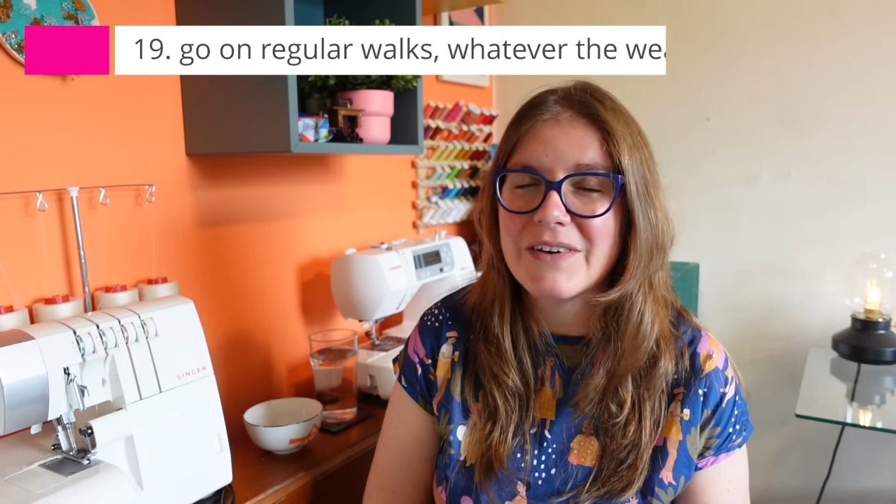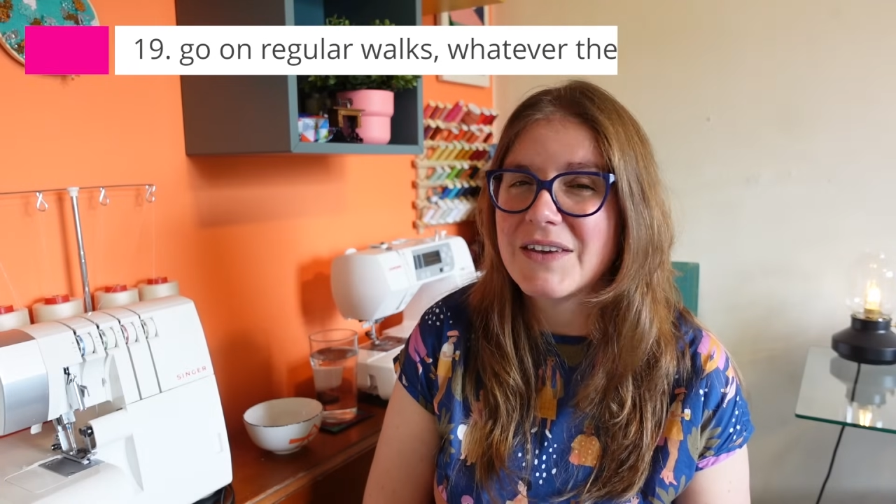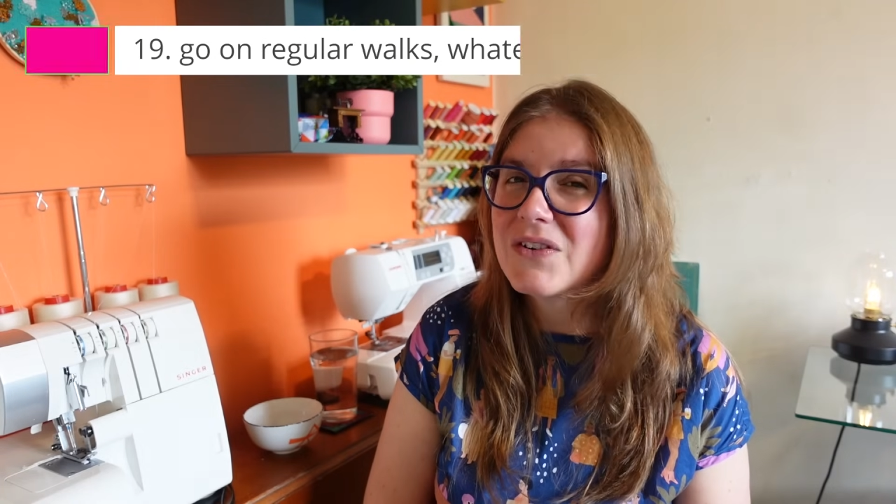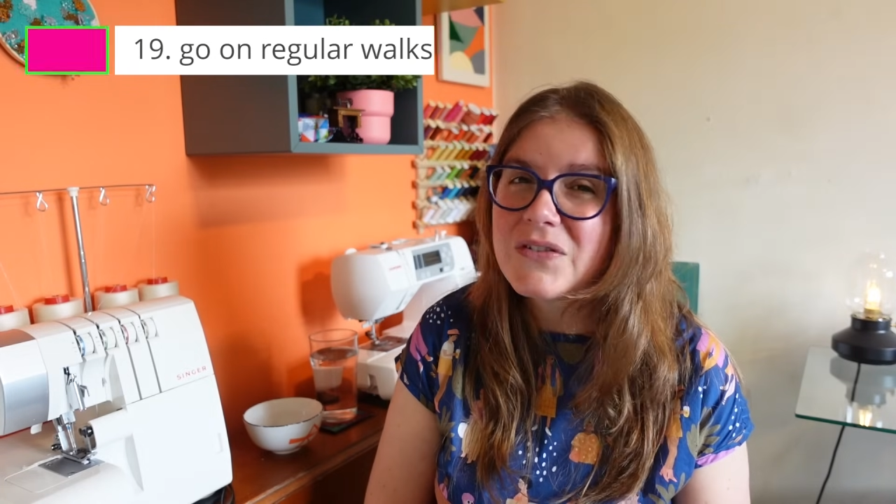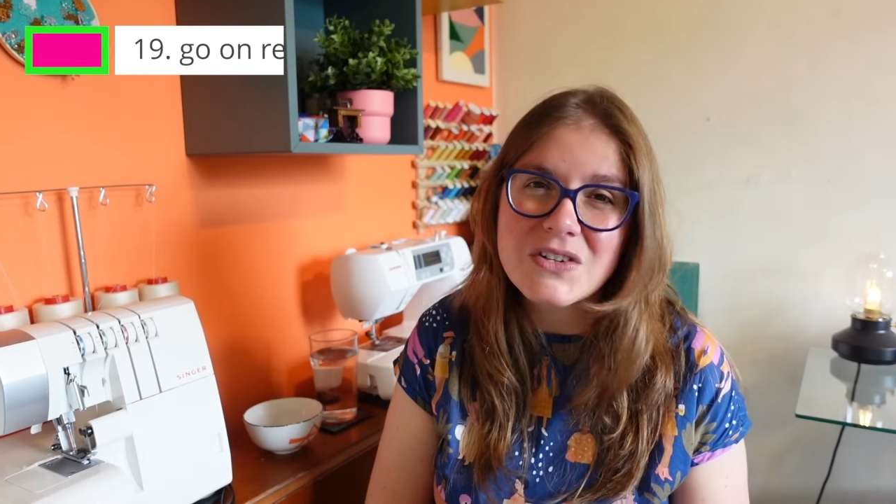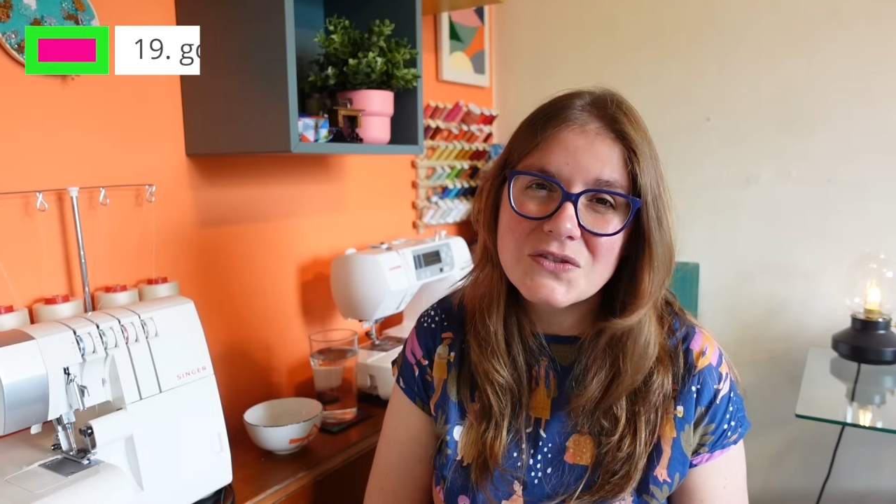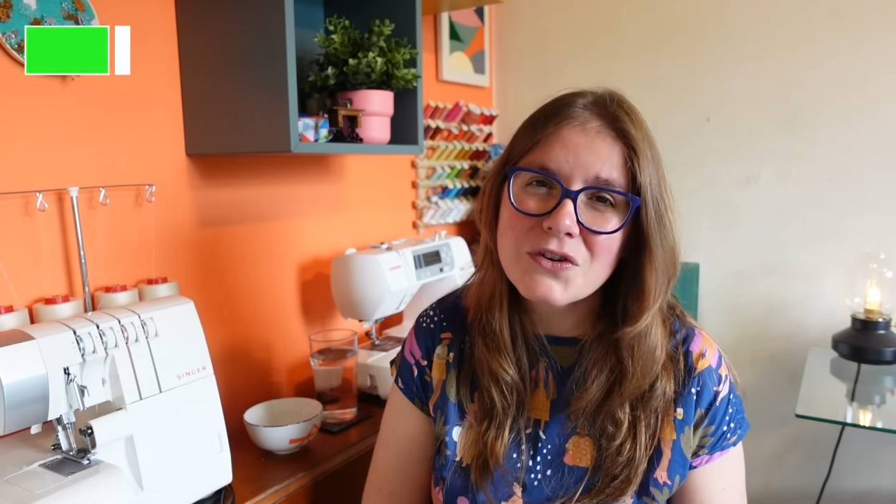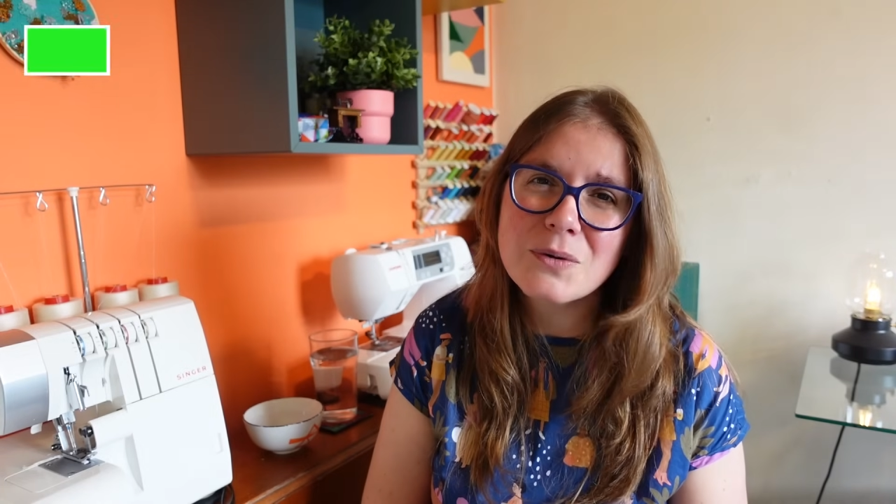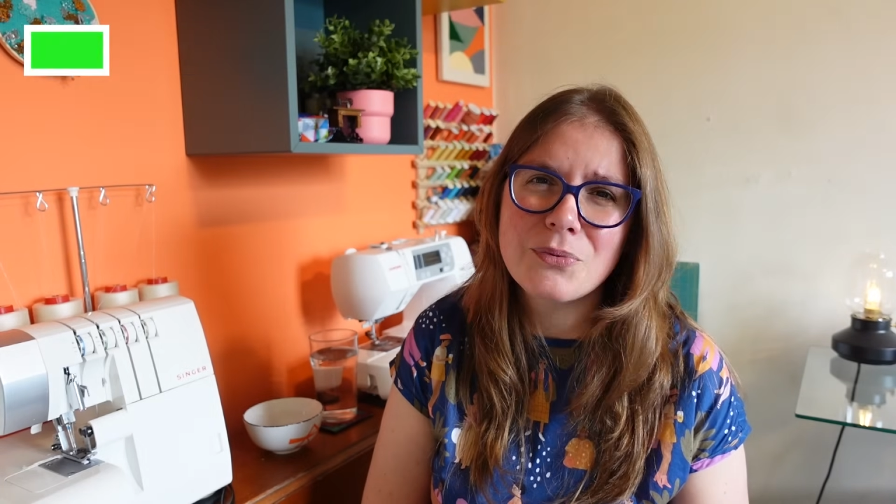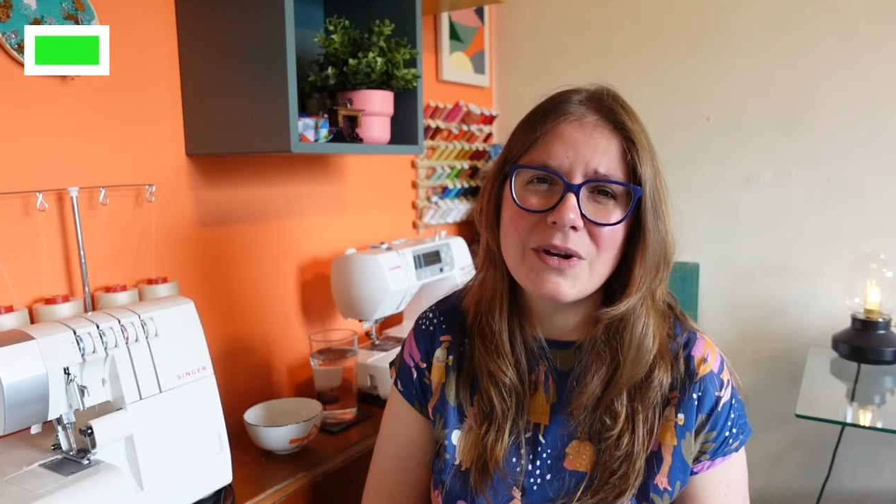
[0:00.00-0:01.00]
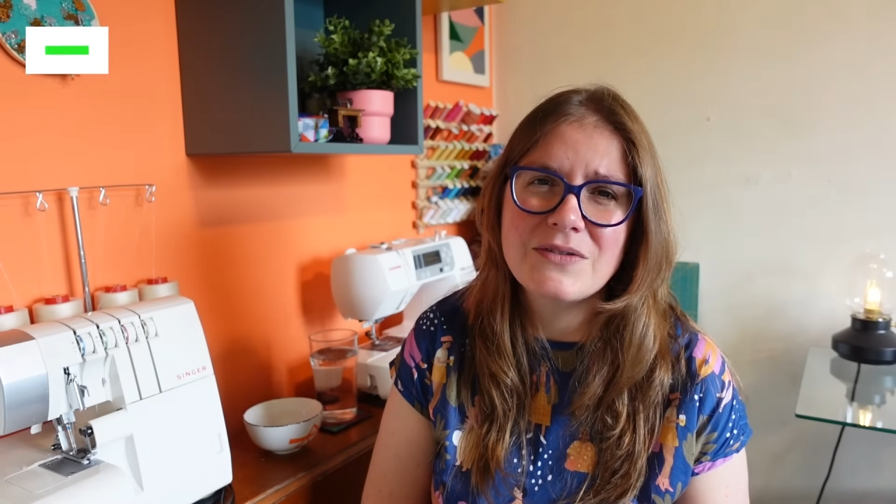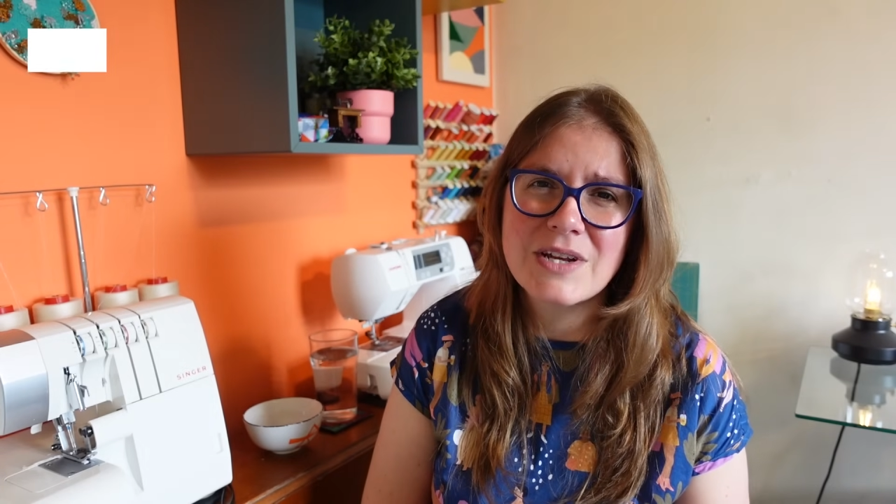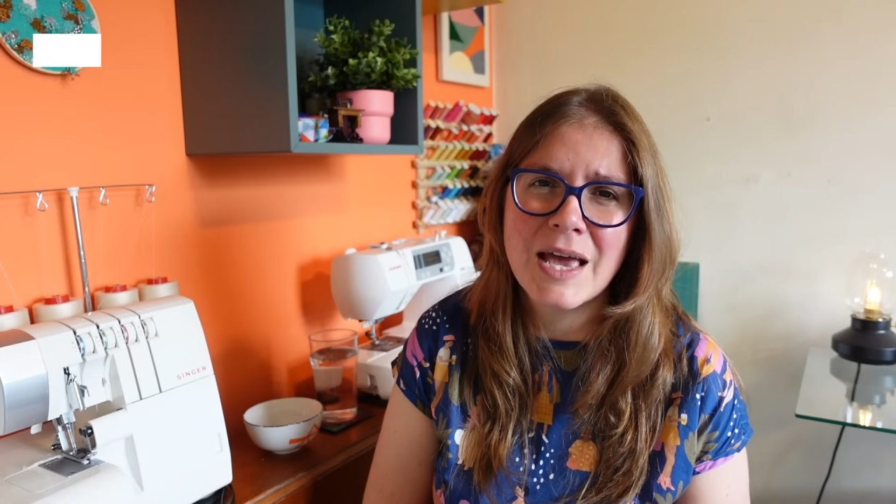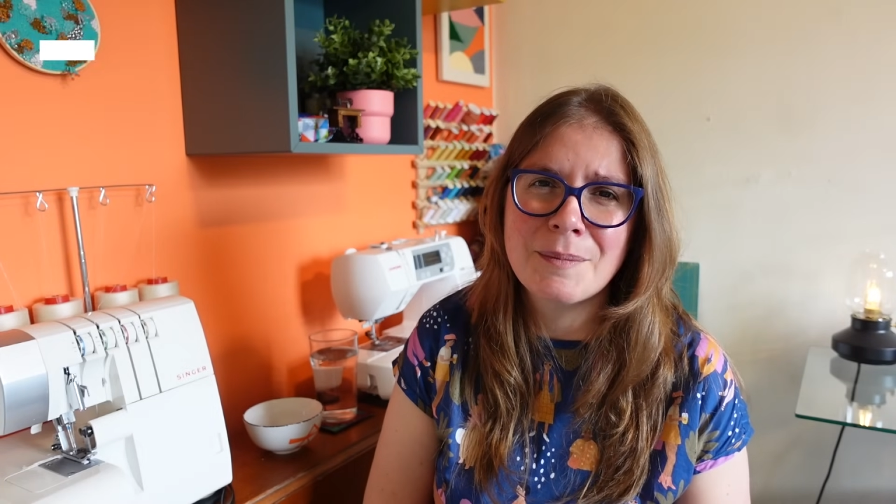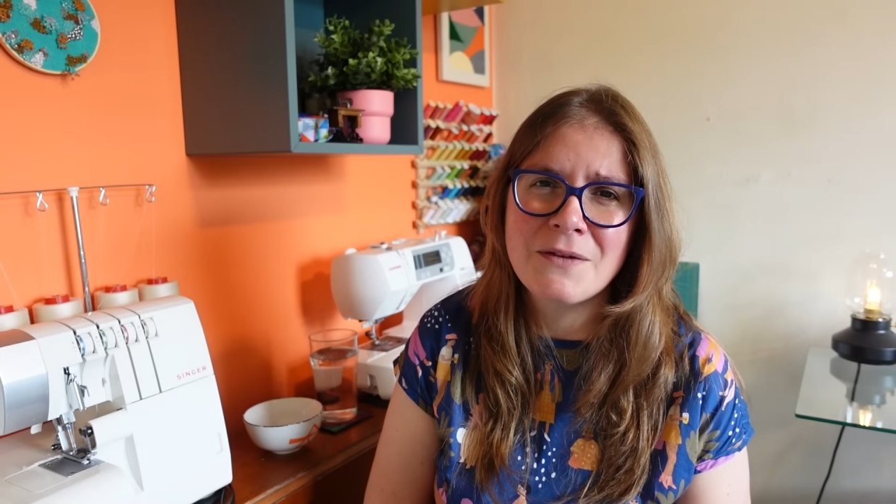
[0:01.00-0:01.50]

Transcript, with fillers: even if it's for a brief time.